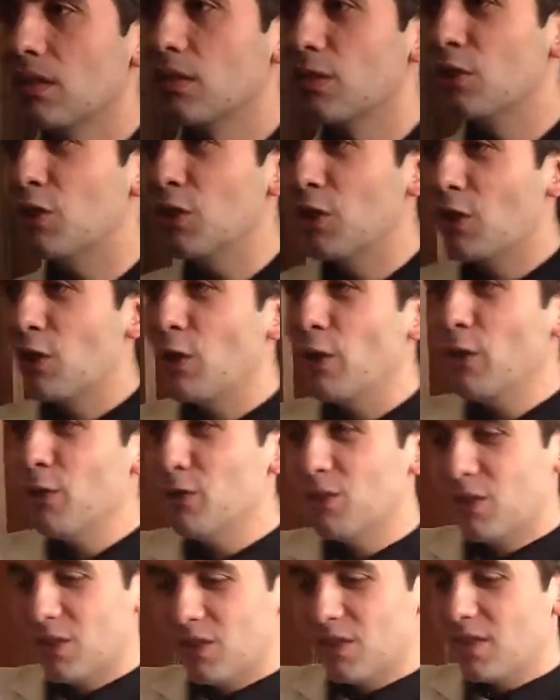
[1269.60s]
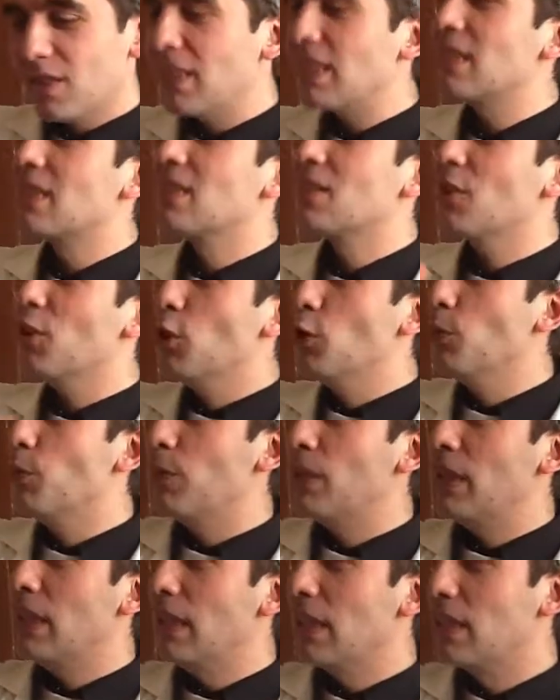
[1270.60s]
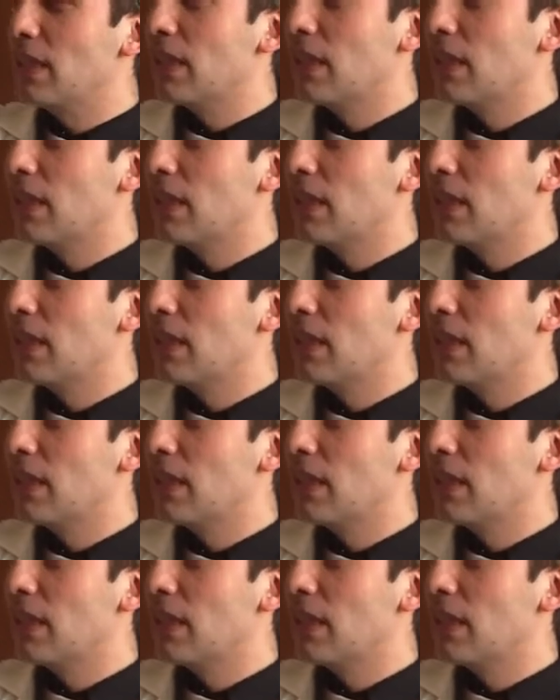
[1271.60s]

to close this opening.